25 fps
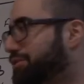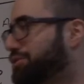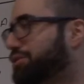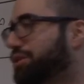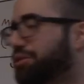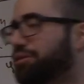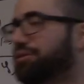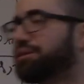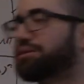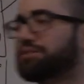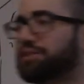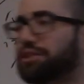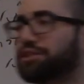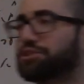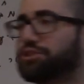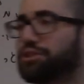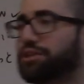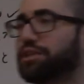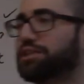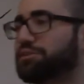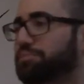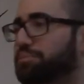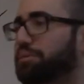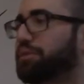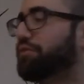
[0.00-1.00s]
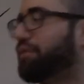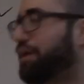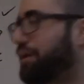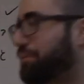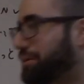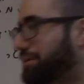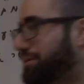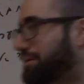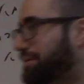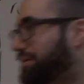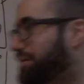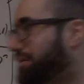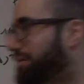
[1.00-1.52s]
So essentially, it's bee
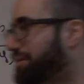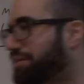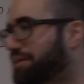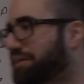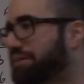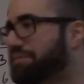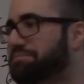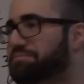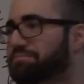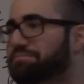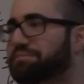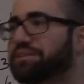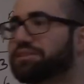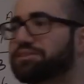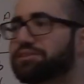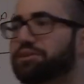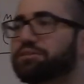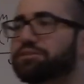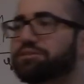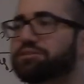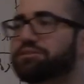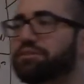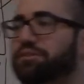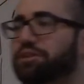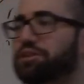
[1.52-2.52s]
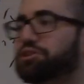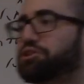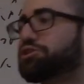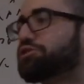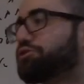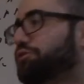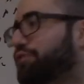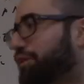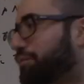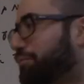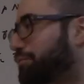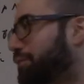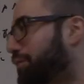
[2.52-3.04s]
vomit. Okay. So it's delicious
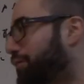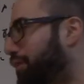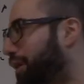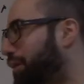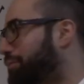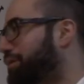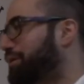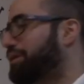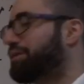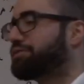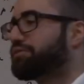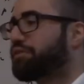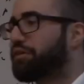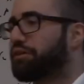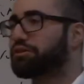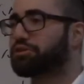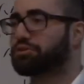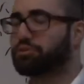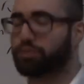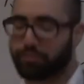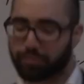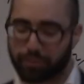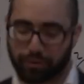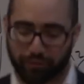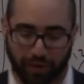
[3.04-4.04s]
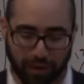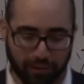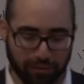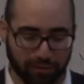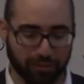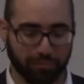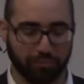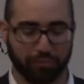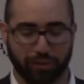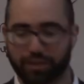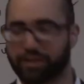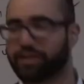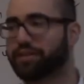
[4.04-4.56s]
bee, bee vomit. It's very sweet bee
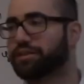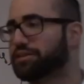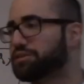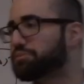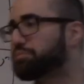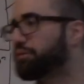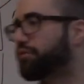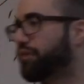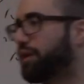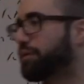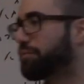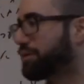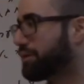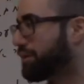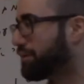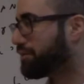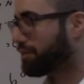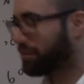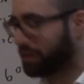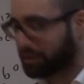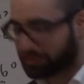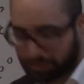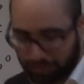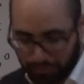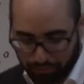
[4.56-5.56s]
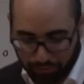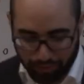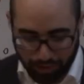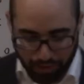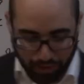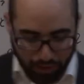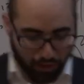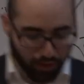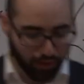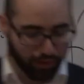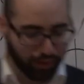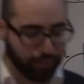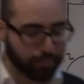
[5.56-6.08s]
vomit, but it is bee vomit nonetheless.
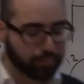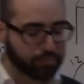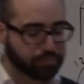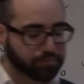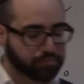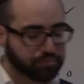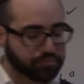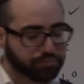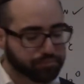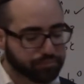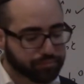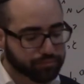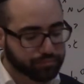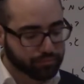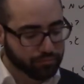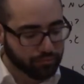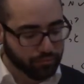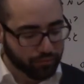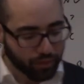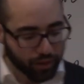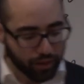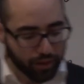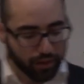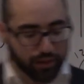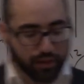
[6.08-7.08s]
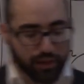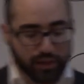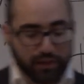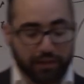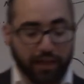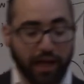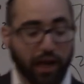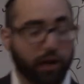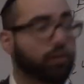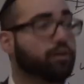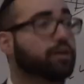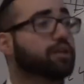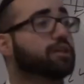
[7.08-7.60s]
Okay.
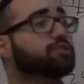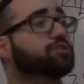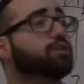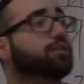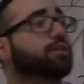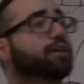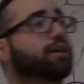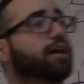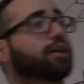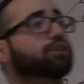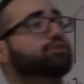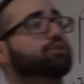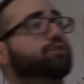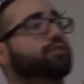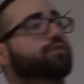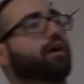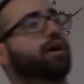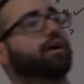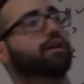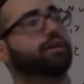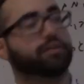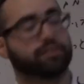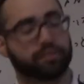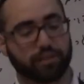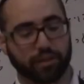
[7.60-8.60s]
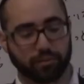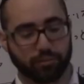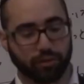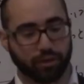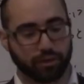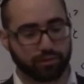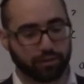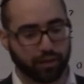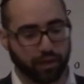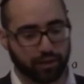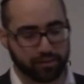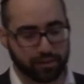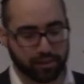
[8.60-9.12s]
Now, so the kashrut of honey. The
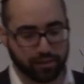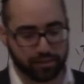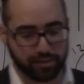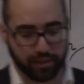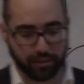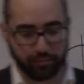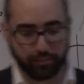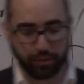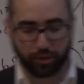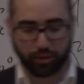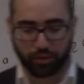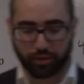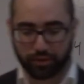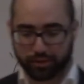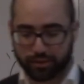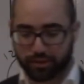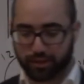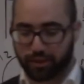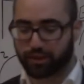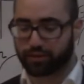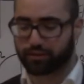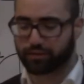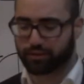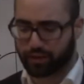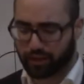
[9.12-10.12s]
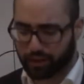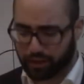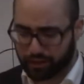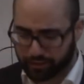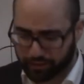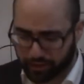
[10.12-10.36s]
Gemara tells us in Bechorot uh,